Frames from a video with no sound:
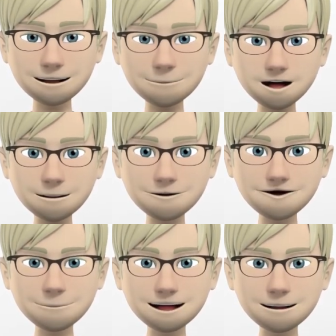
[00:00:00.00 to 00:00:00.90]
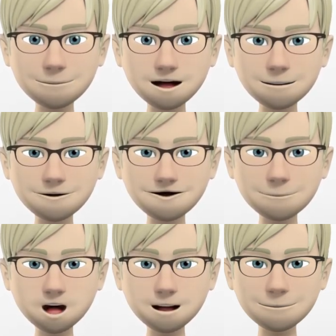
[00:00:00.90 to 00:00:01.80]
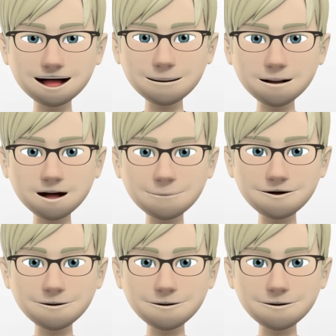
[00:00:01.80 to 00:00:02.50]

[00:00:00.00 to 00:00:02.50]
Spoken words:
seconds the engine is stabilised